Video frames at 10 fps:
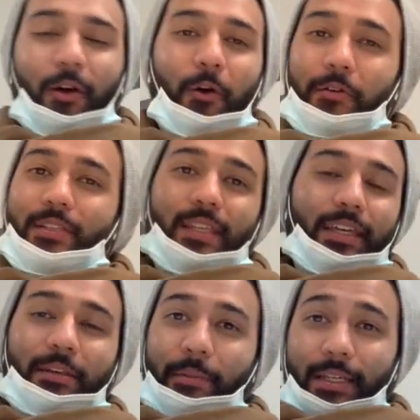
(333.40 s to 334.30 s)

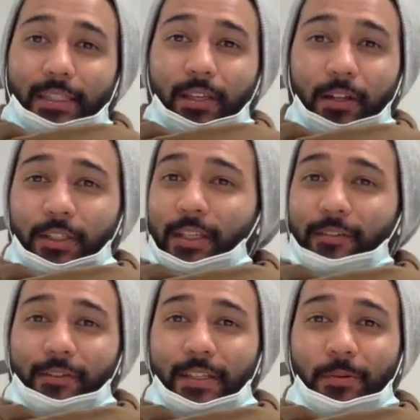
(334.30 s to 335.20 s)
Honestly, it makes such a
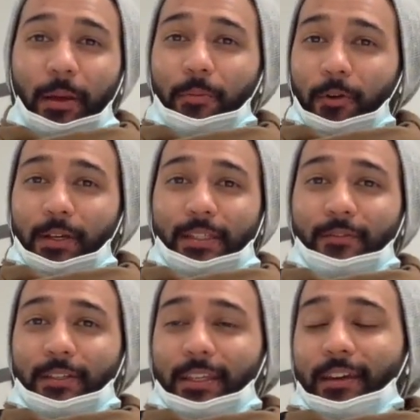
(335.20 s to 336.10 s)
difference to my
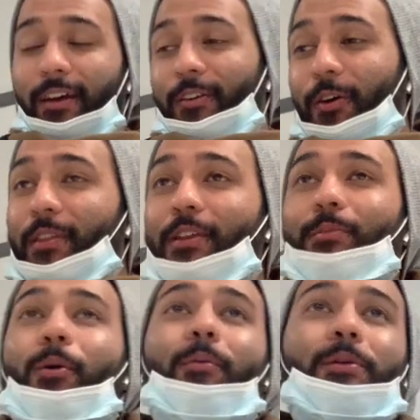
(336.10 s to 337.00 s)
productivity. I know that you
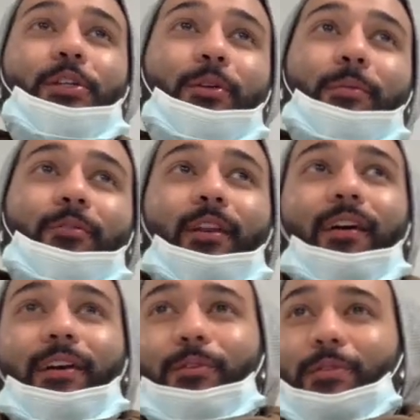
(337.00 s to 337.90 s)
probably shouldn't be
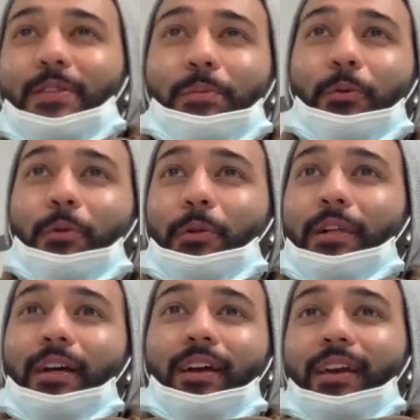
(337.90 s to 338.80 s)
reliant on
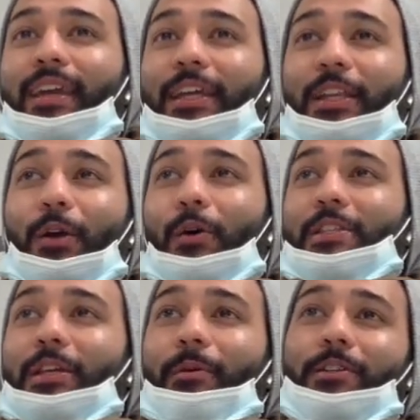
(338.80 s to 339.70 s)
small,
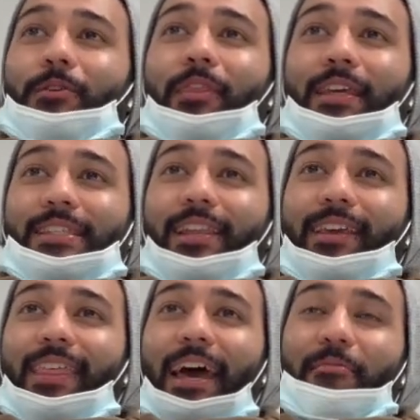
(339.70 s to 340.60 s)
inconsequential things
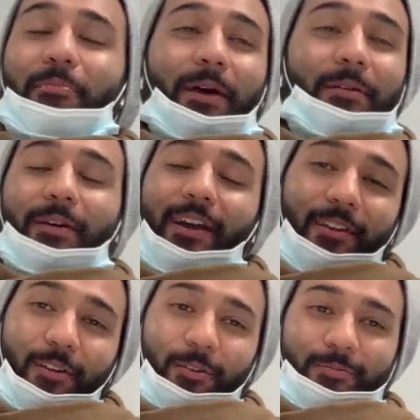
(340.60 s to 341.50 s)
like that, but I don't know.